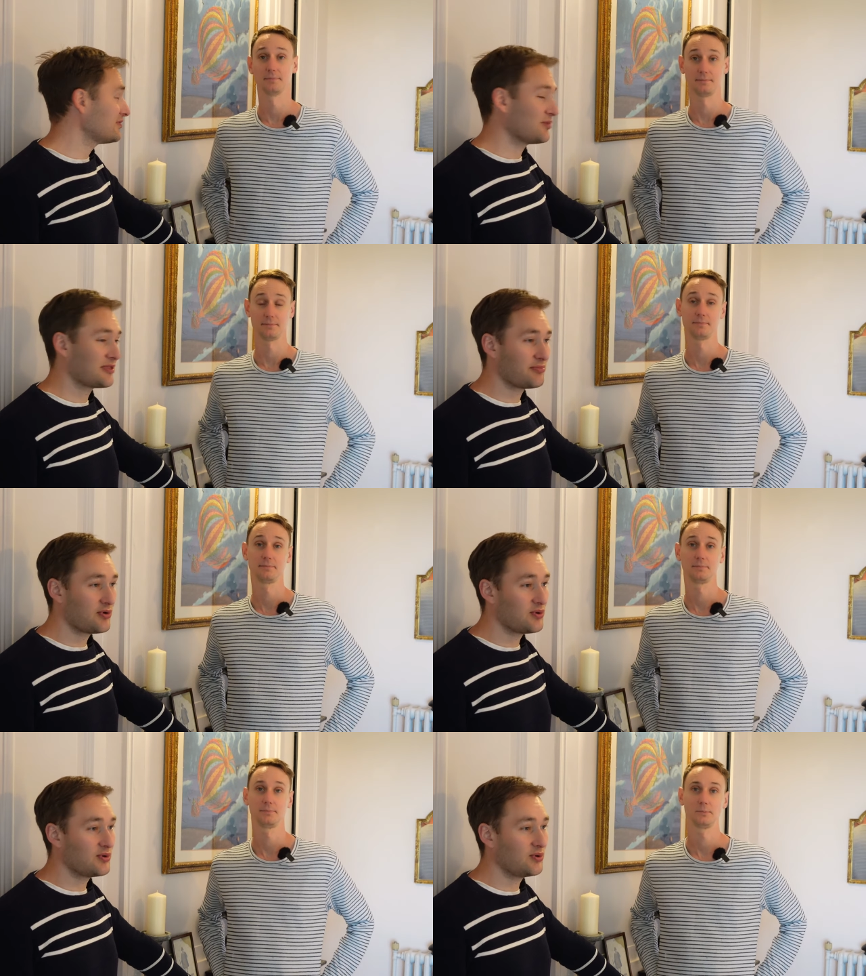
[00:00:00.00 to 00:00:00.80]
Speaker 1: mm. and with the
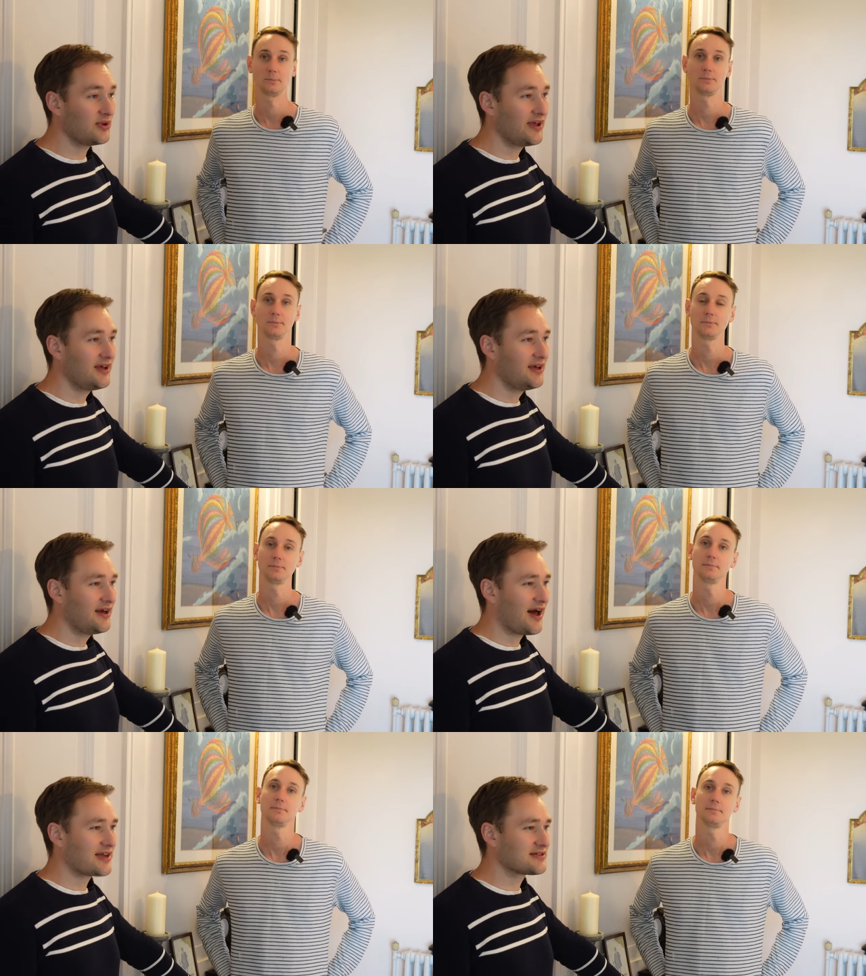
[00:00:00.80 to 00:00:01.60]
pool.
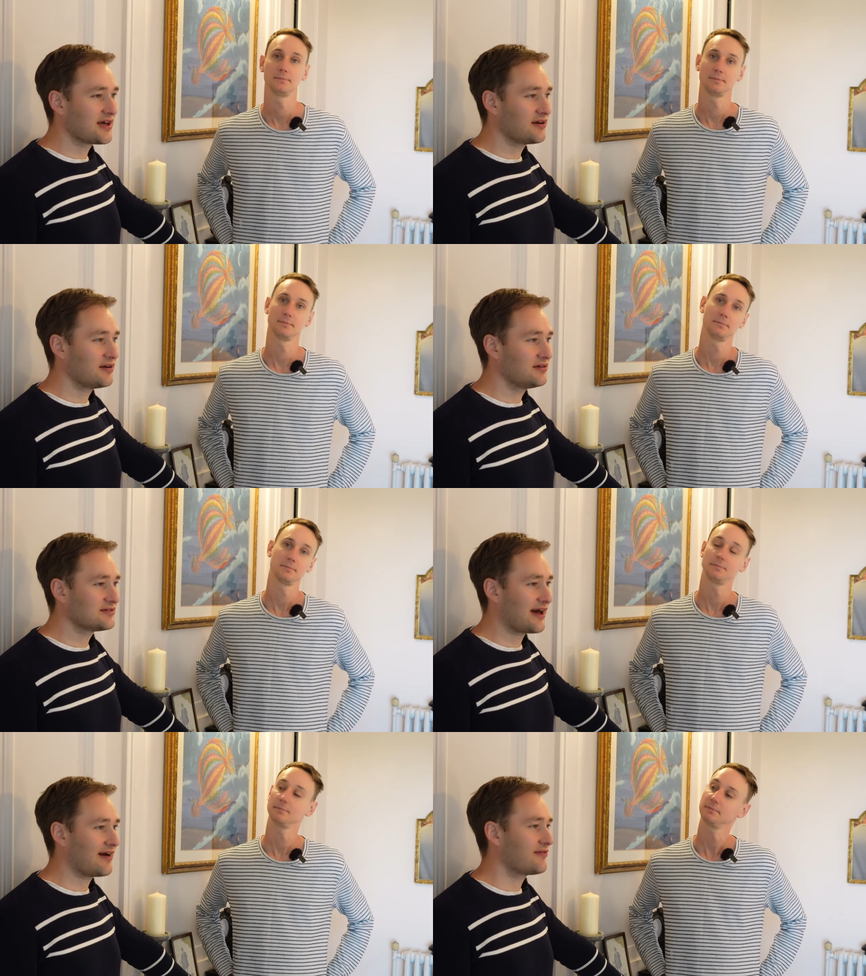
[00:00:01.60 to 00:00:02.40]
And so
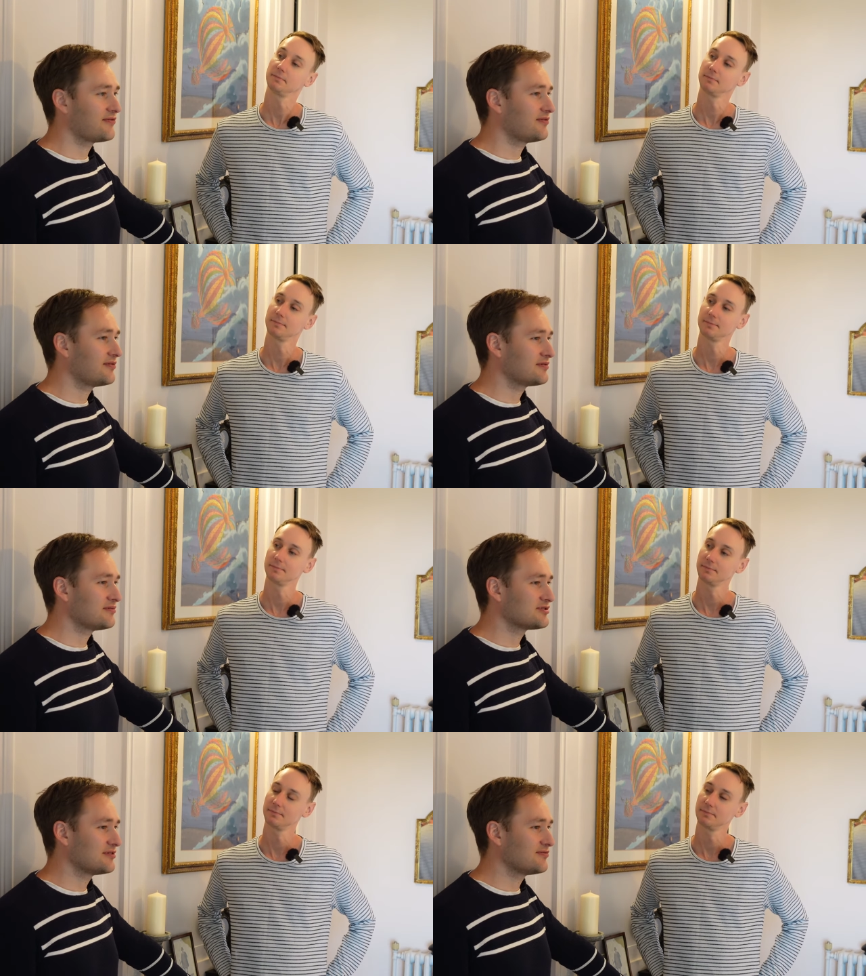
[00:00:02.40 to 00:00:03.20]
to have
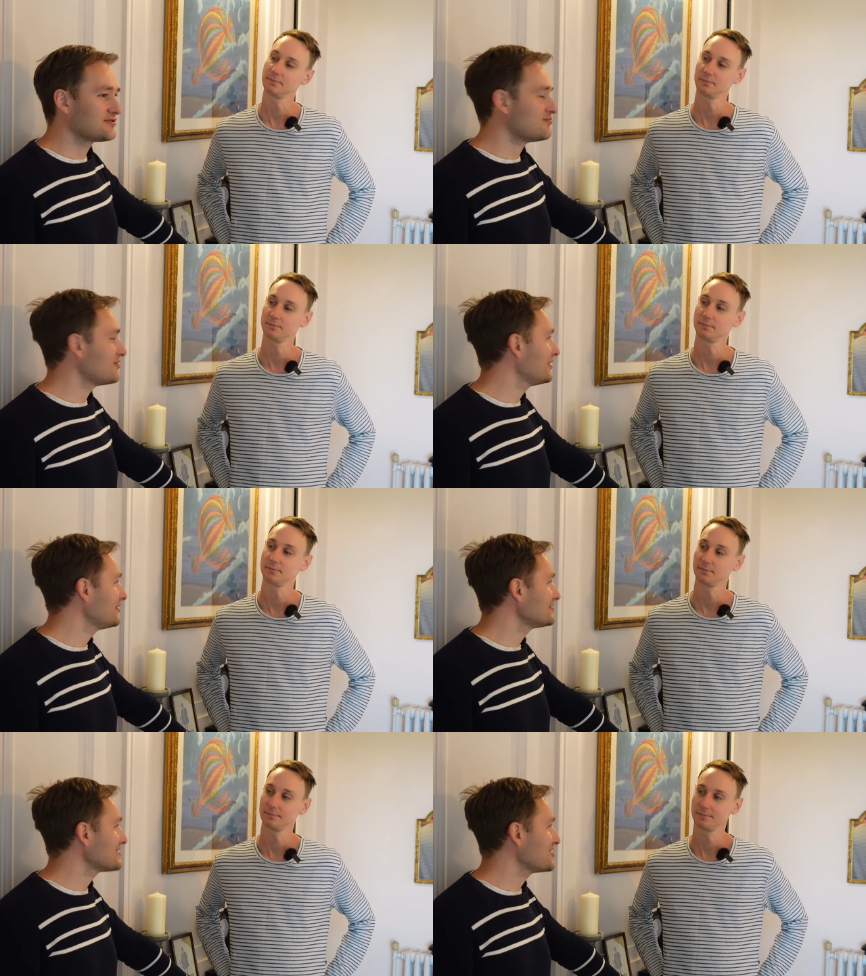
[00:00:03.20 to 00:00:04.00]
sort of some
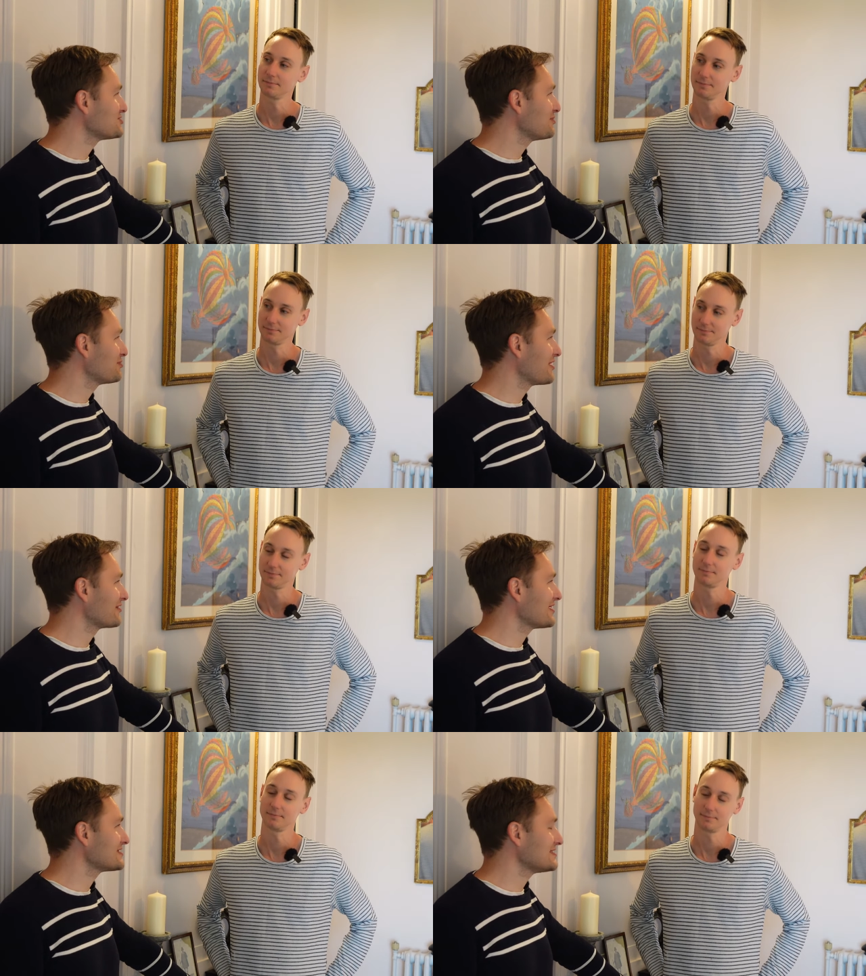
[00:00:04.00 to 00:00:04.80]
real tangible
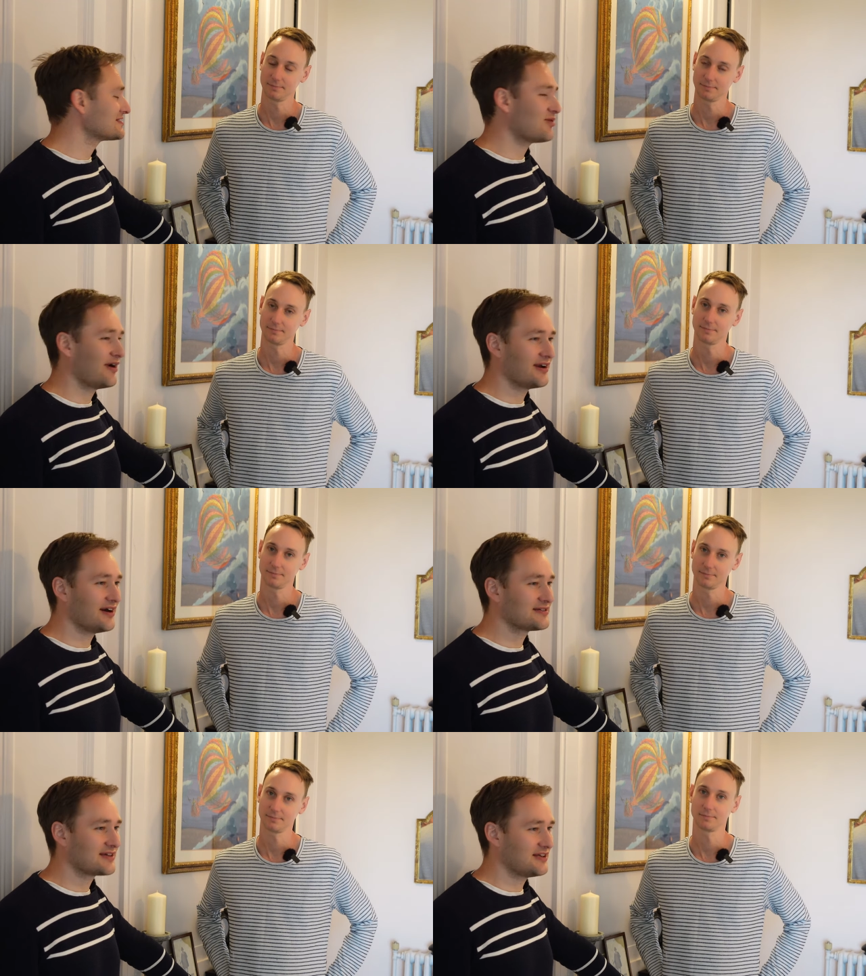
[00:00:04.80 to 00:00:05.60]
progress is quite
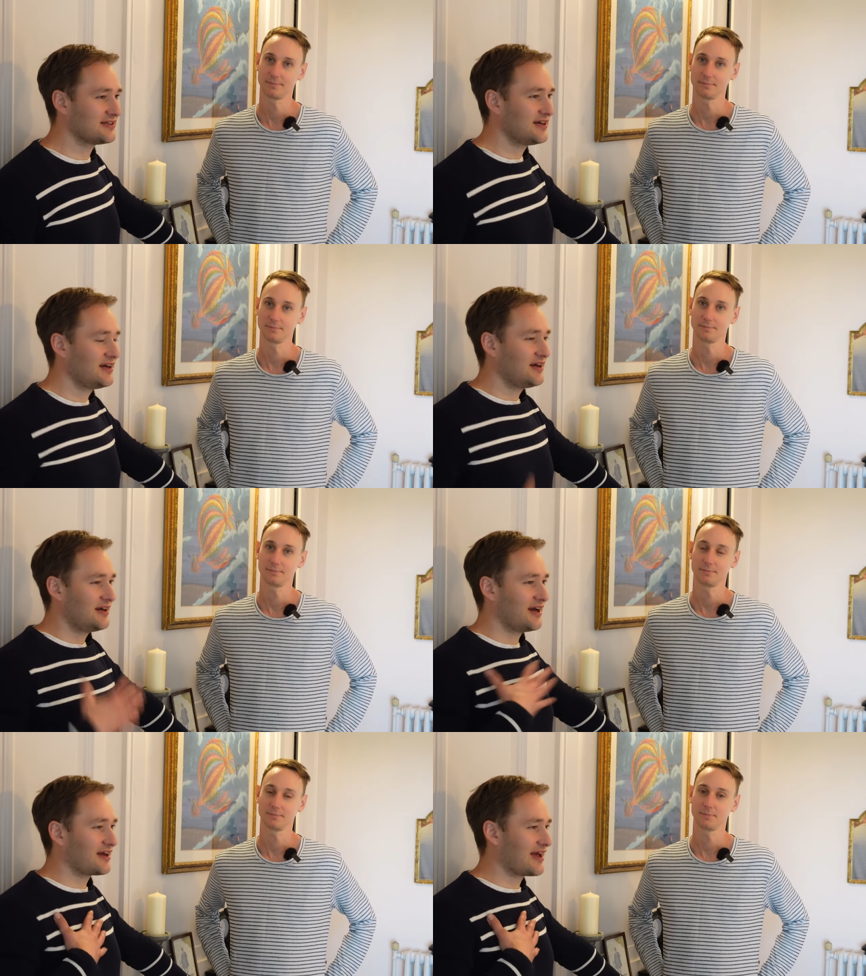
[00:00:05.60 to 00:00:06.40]
nice. And
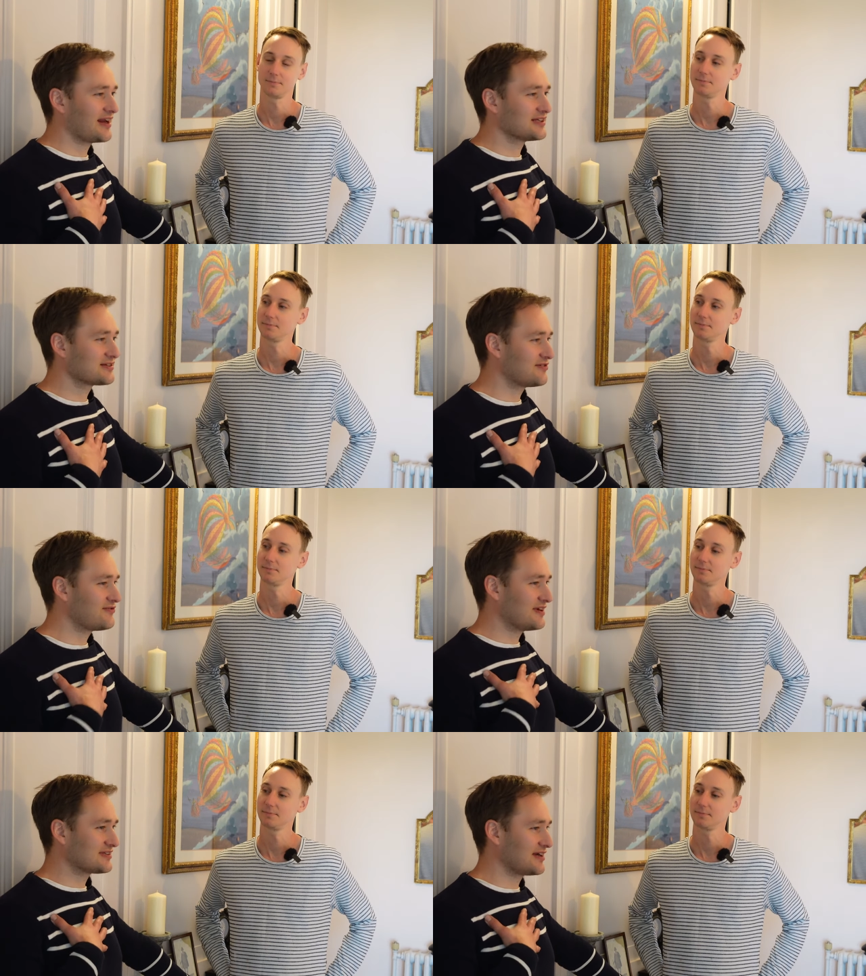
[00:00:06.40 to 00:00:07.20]
again, it sort of
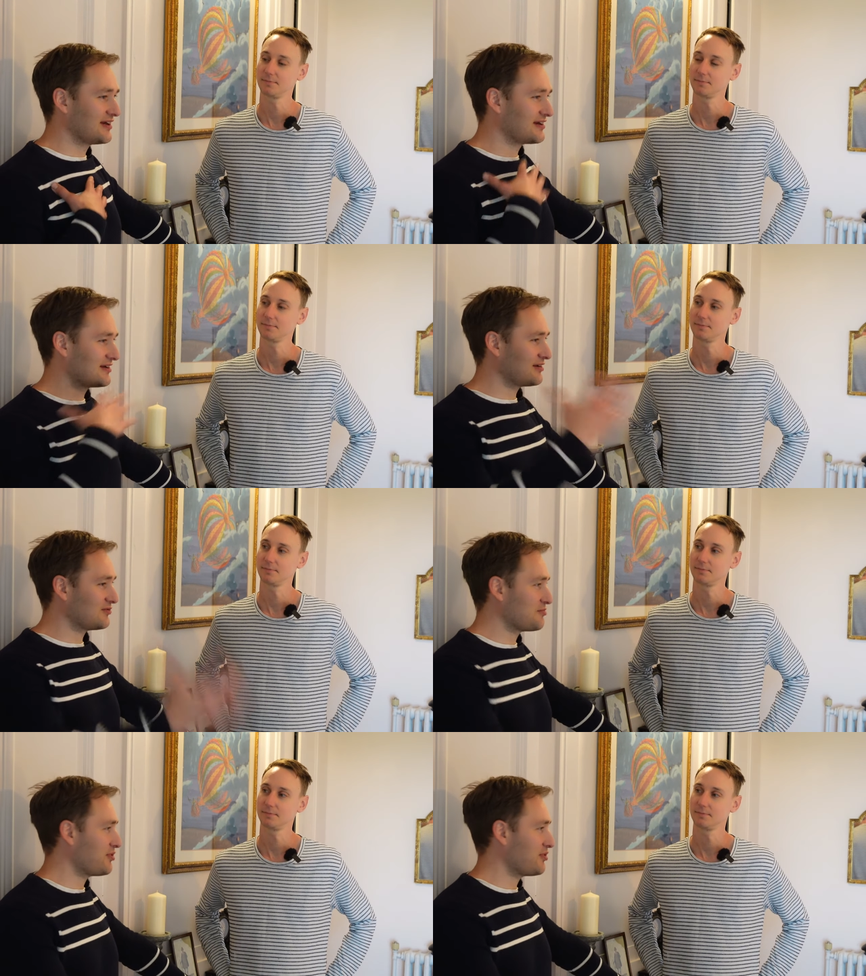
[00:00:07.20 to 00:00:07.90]
feels like we're